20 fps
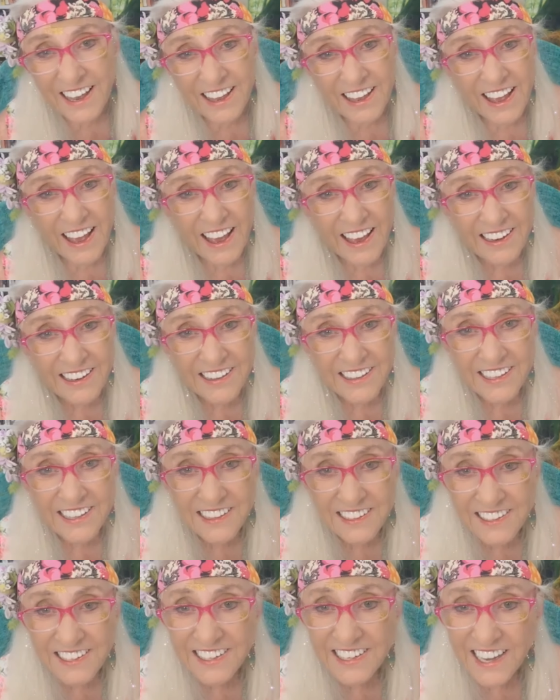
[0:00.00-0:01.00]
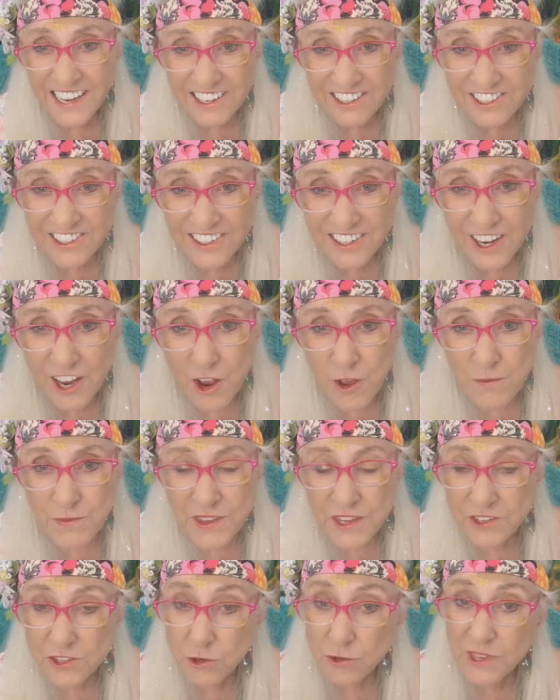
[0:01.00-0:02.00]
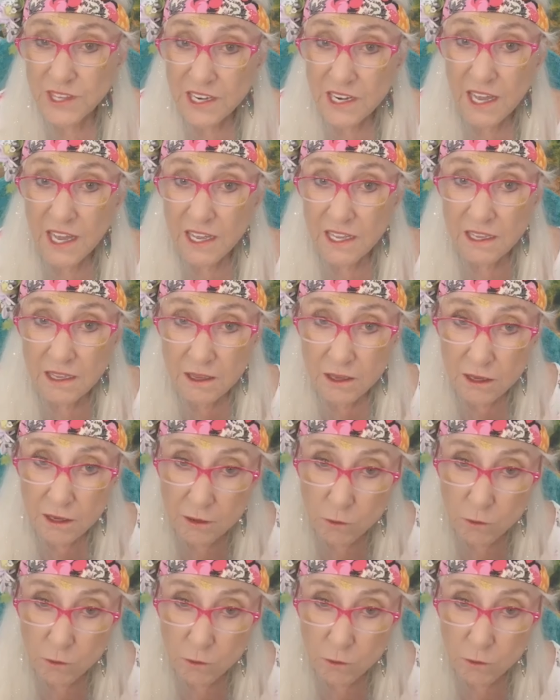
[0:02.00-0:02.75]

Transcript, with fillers: had a little connection. So then I